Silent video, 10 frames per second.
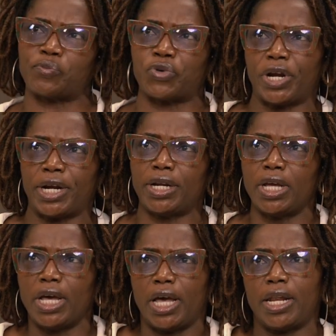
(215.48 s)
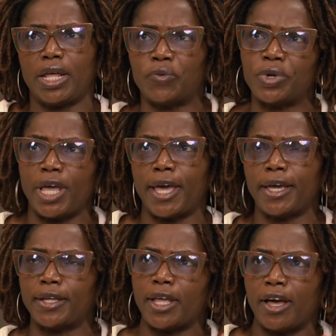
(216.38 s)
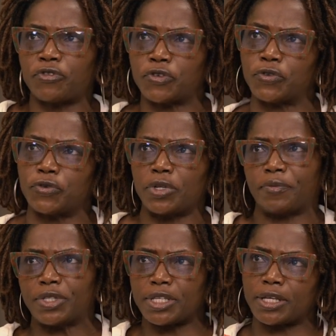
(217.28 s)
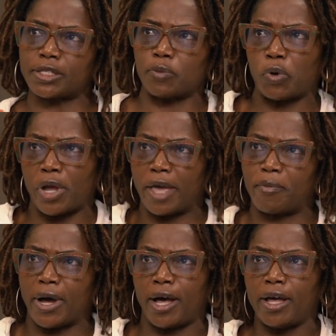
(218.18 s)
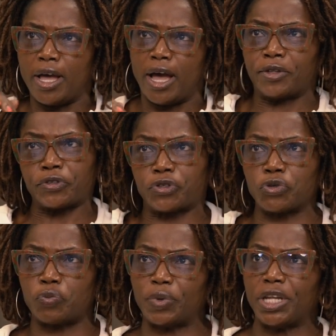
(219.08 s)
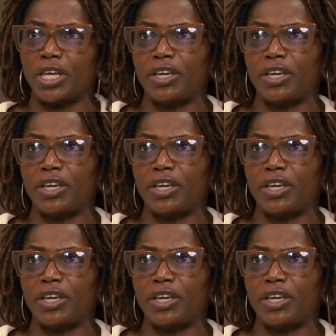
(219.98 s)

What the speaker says: of bread, and then with egg in the afternoon, let me take small eba and soup in the